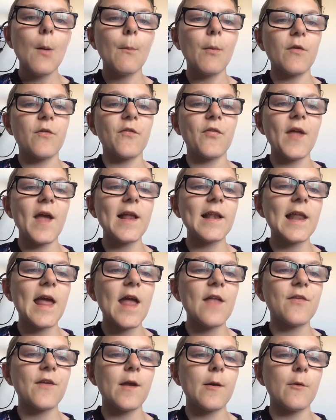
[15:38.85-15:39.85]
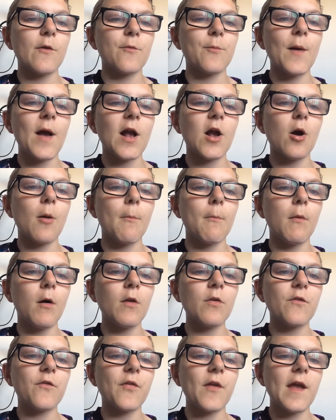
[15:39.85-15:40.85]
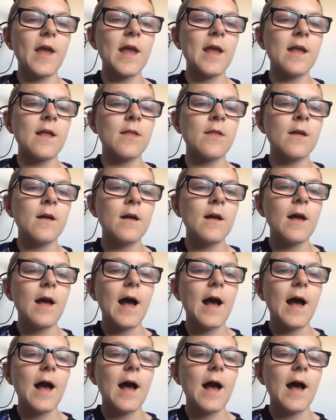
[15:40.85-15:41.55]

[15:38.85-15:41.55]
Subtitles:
But a day later, he was back on Monster Inn